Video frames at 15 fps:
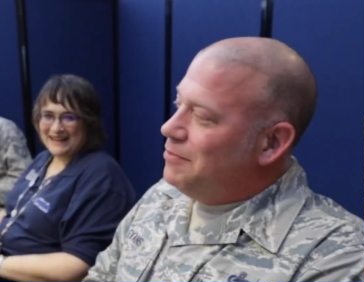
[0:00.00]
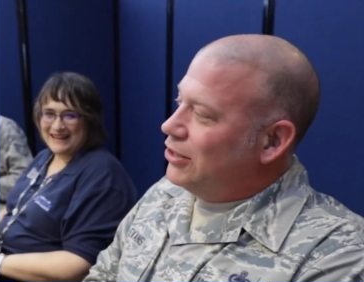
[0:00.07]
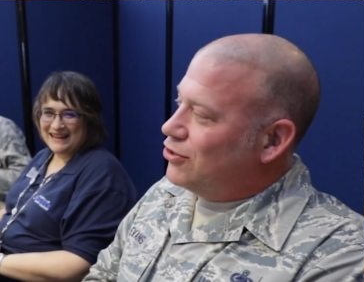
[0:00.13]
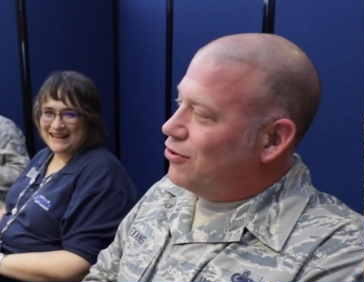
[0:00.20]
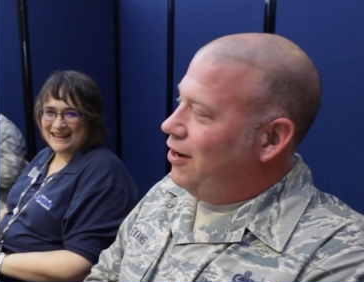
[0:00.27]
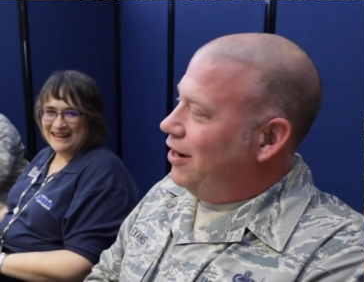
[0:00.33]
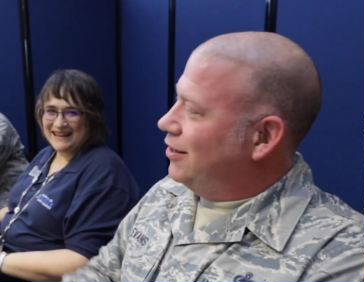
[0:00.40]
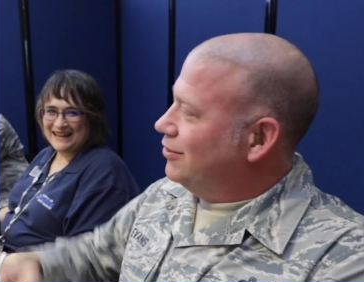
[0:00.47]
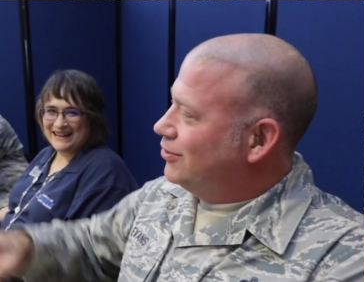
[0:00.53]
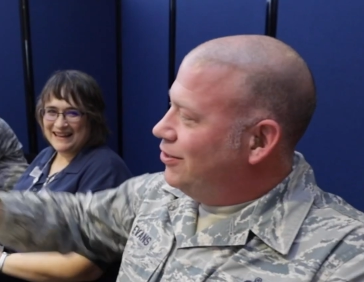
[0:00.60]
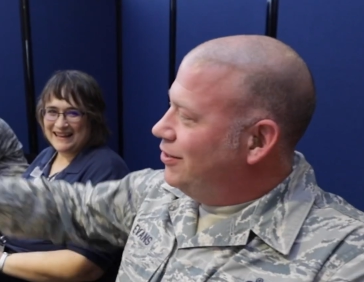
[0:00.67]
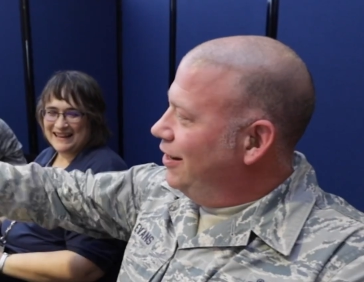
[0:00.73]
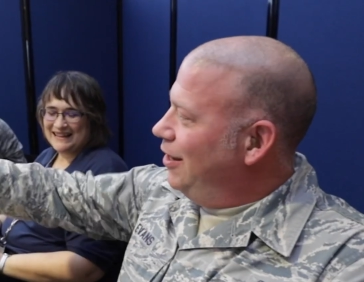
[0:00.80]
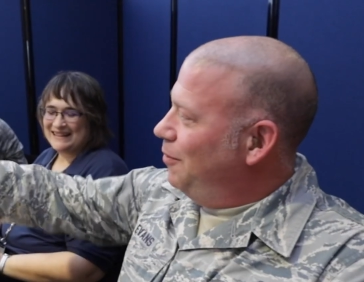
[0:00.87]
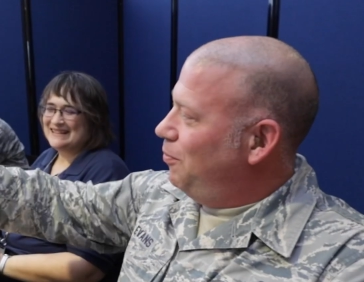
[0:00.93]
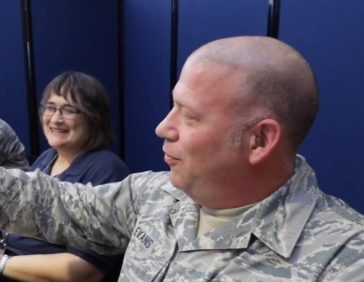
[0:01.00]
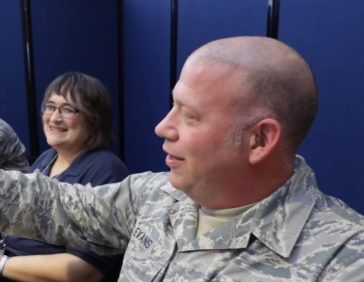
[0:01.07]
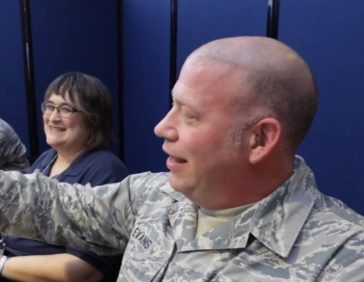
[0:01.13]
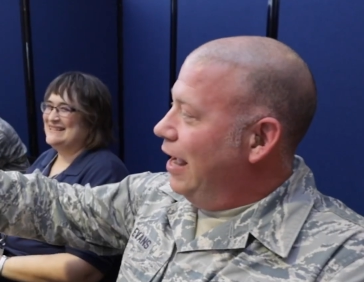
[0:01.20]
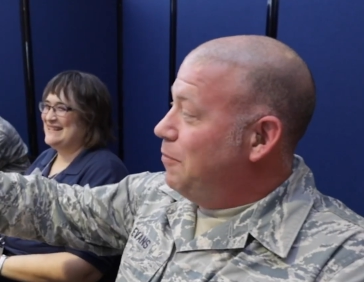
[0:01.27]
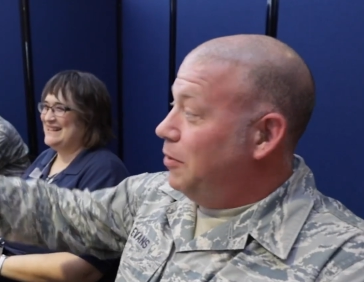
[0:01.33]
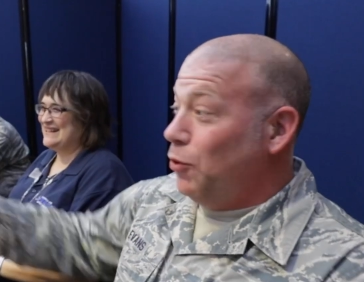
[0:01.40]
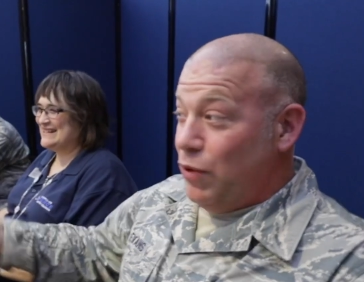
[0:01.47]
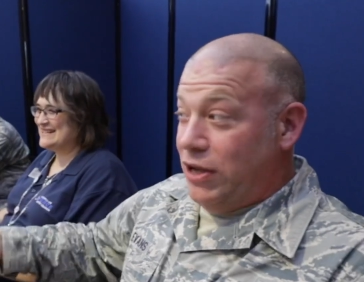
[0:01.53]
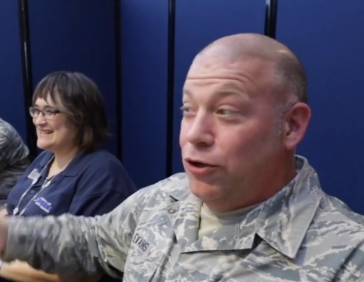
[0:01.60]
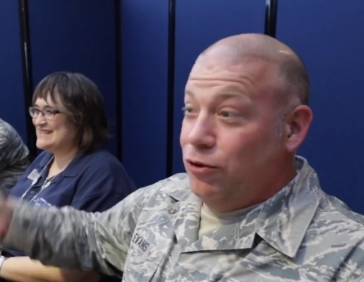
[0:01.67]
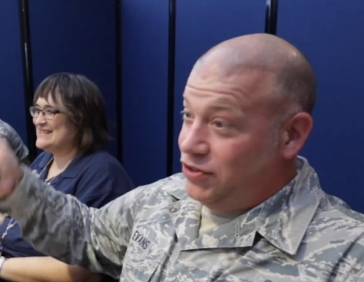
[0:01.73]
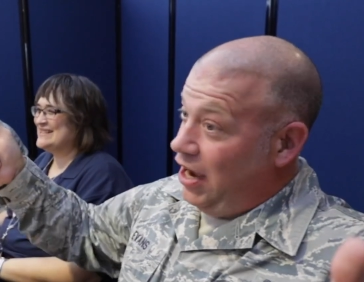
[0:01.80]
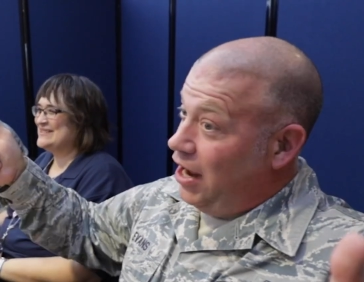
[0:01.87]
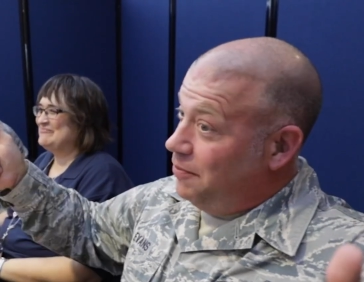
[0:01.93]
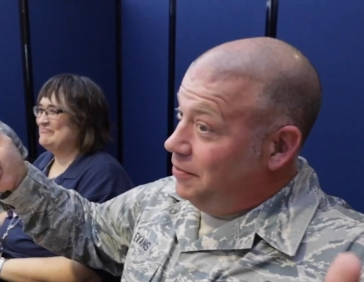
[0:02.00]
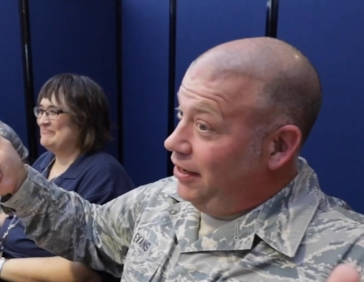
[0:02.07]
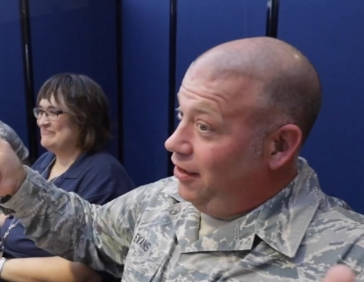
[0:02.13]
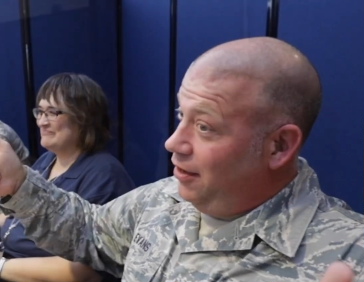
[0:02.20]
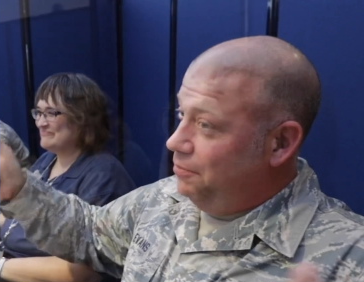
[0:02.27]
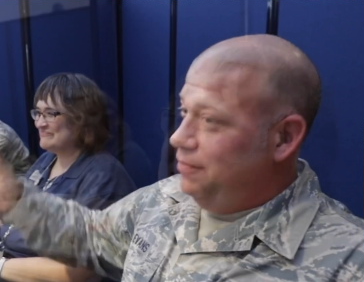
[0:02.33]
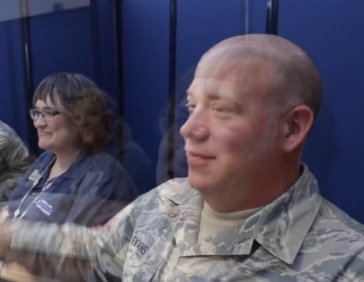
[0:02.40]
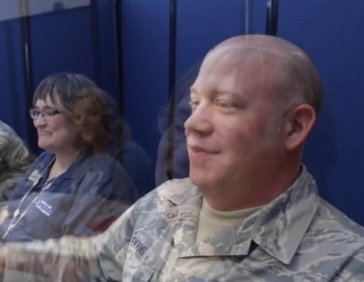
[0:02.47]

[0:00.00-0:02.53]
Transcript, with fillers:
Speaker 1: in my truck, I'll turn it up really loud, but the window's gotta be up.